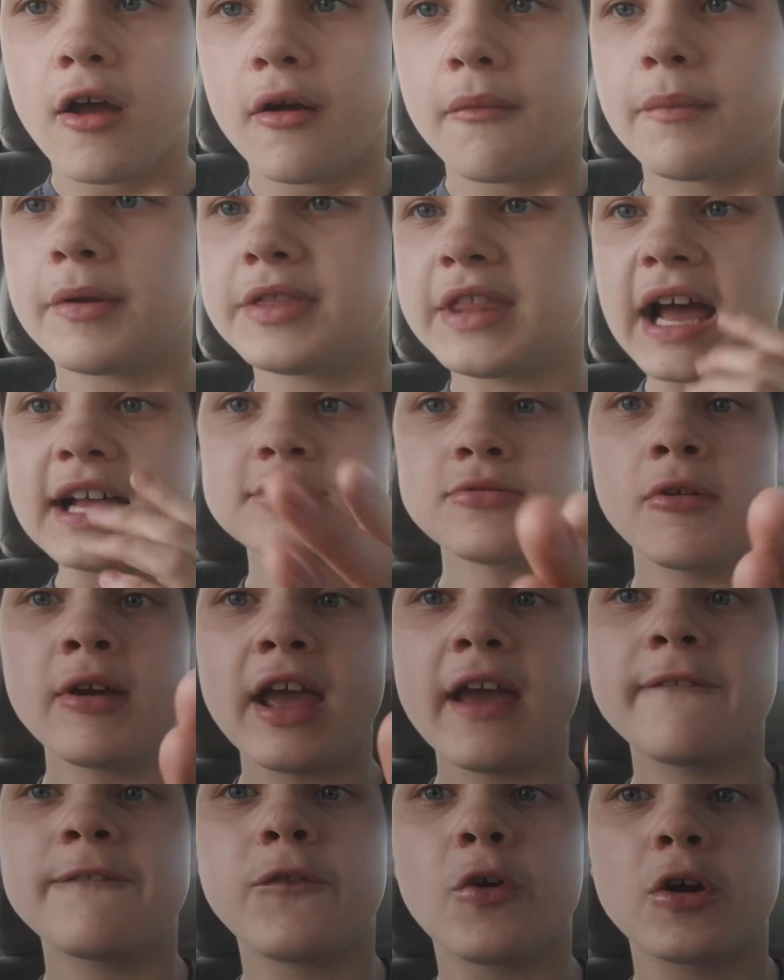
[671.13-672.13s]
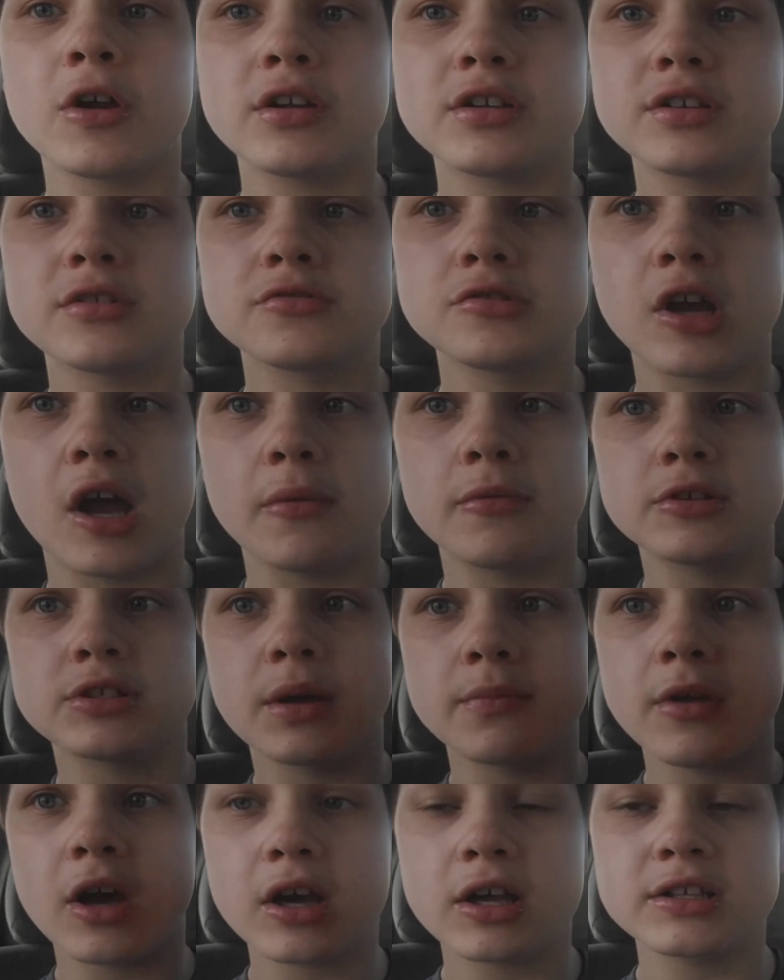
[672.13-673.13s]
But that's when we hit 400 subscribers.
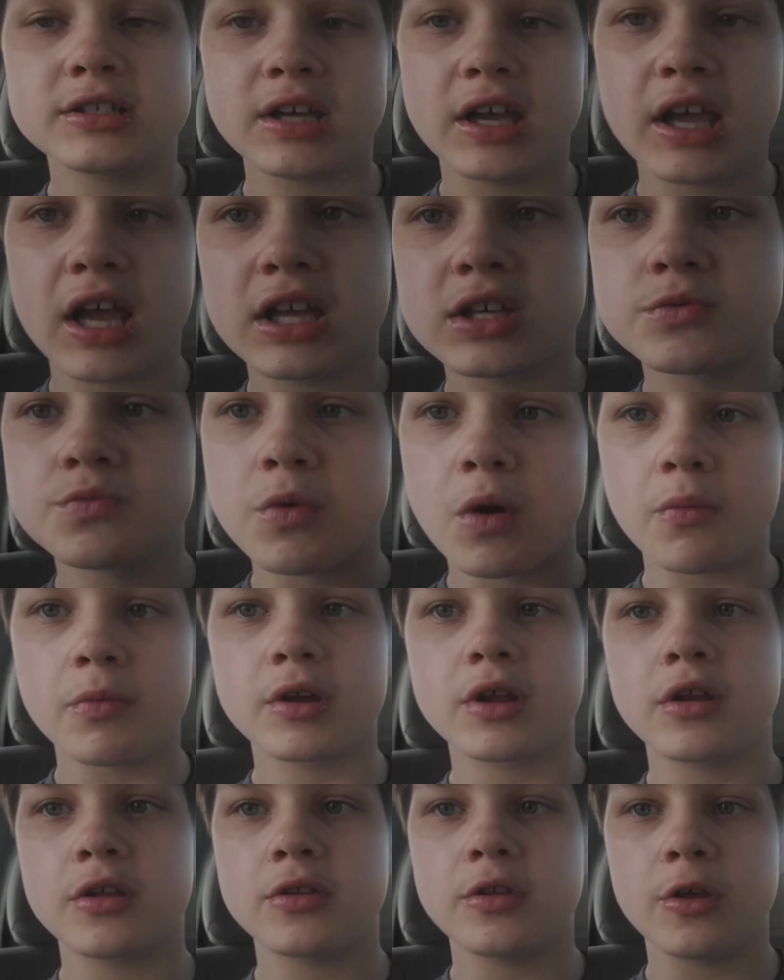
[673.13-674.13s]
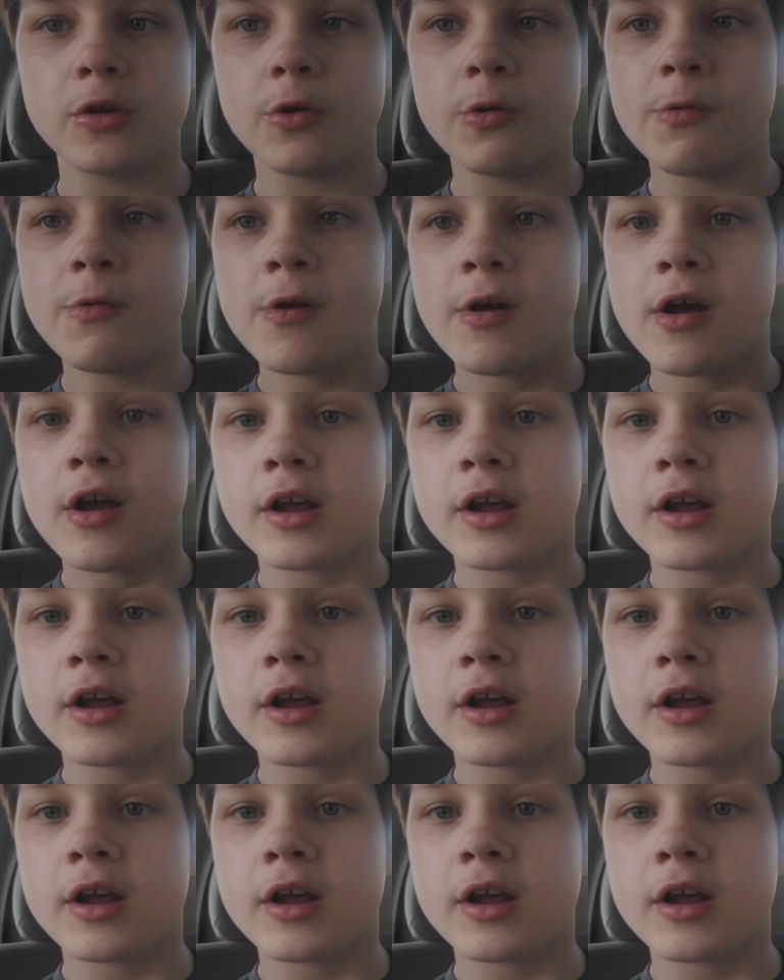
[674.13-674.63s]
I'm not going to tell you guys what we're going to do